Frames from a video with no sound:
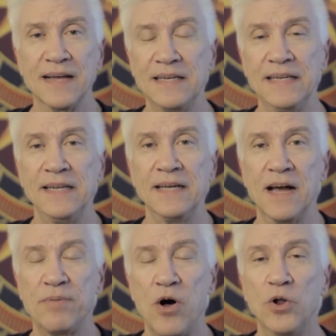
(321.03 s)
cleaning
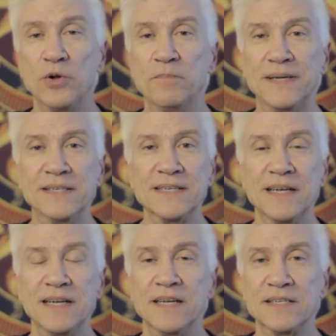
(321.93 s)
up old
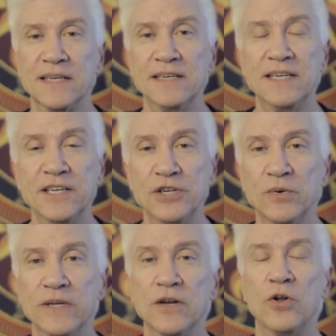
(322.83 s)
business,
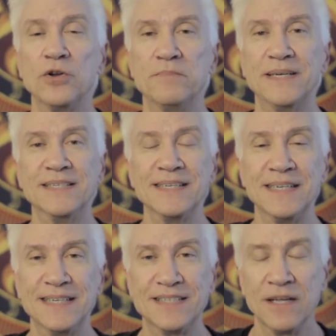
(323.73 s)
continuing old
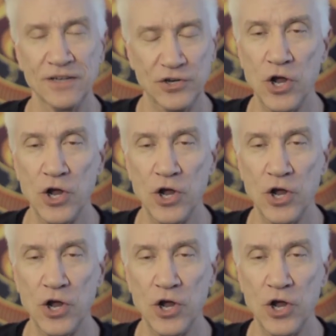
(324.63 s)
business,